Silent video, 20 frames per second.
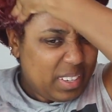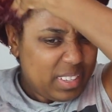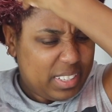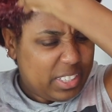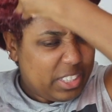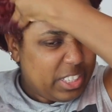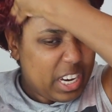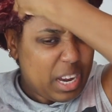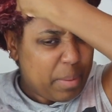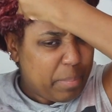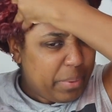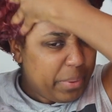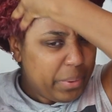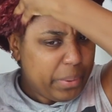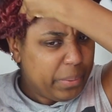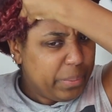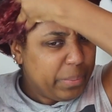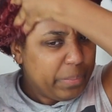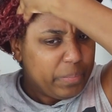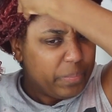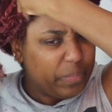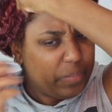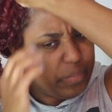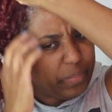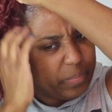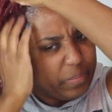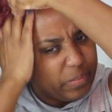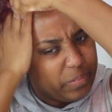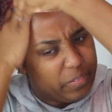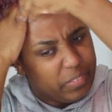the shampoo
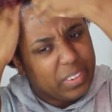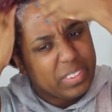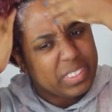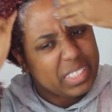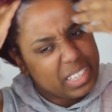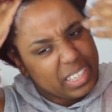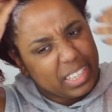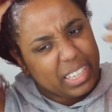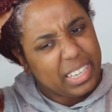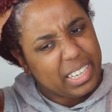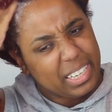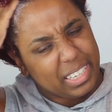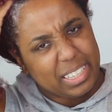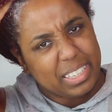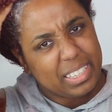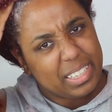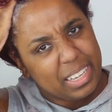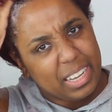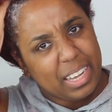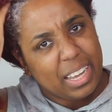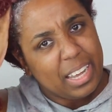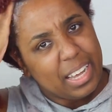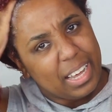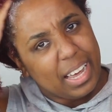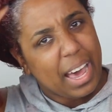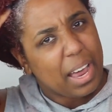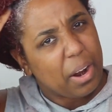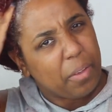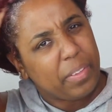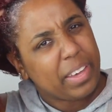feels good.
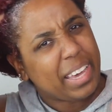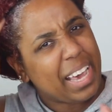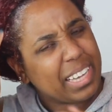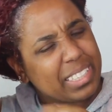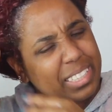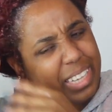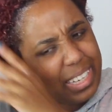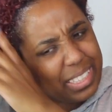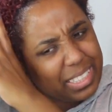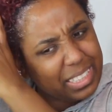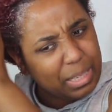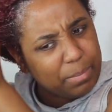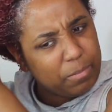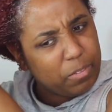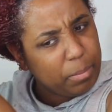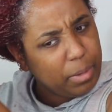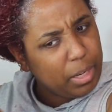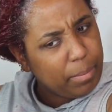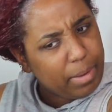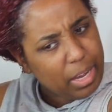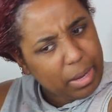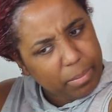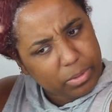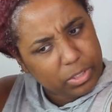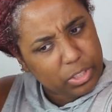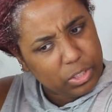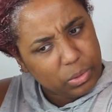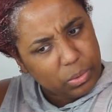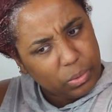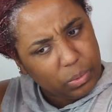I don't think it has a lot of slip for me to be able
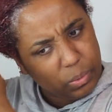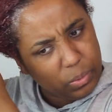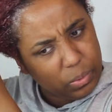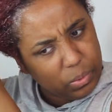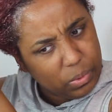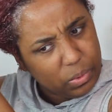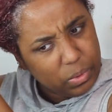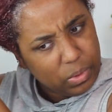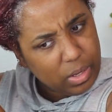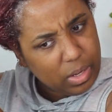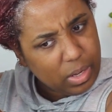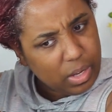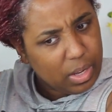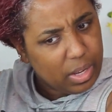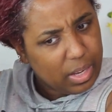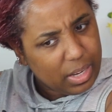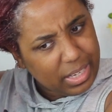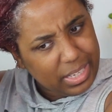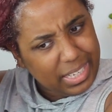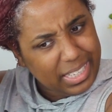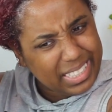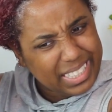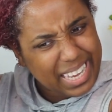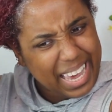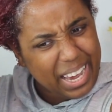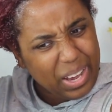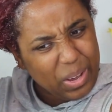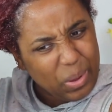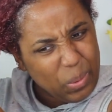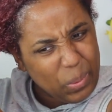to
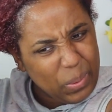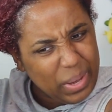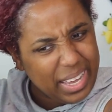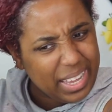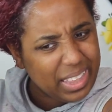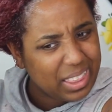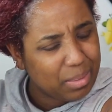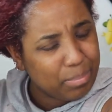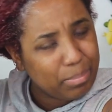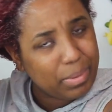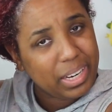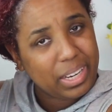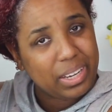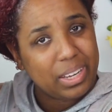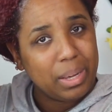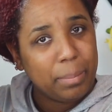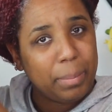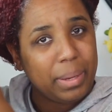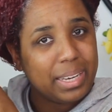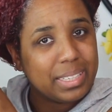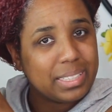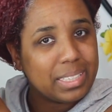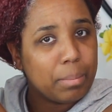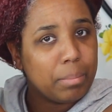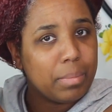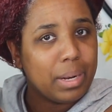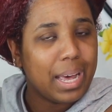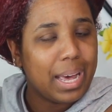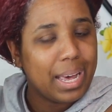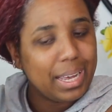detangle with, but it could be because
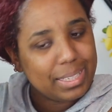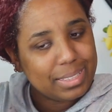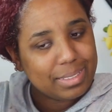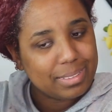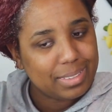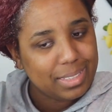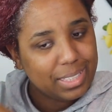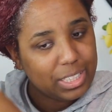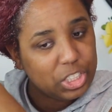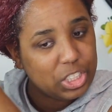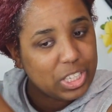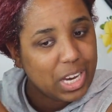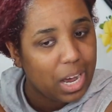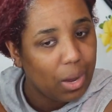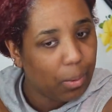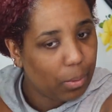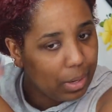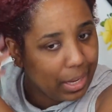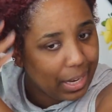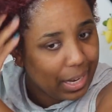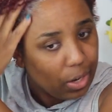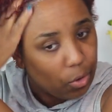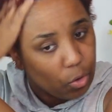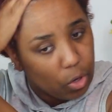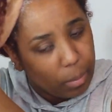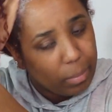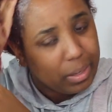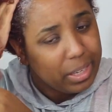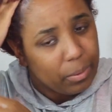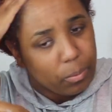I'm not in the shower like I
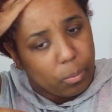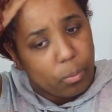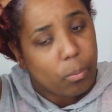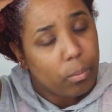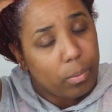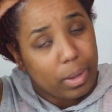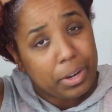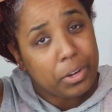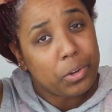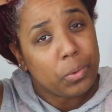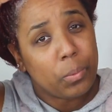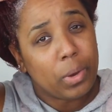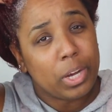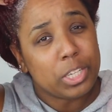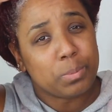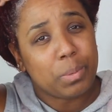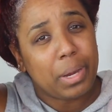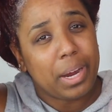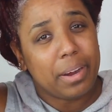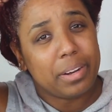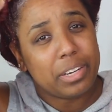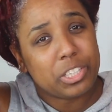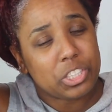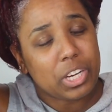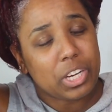normally. I do wash my hair in the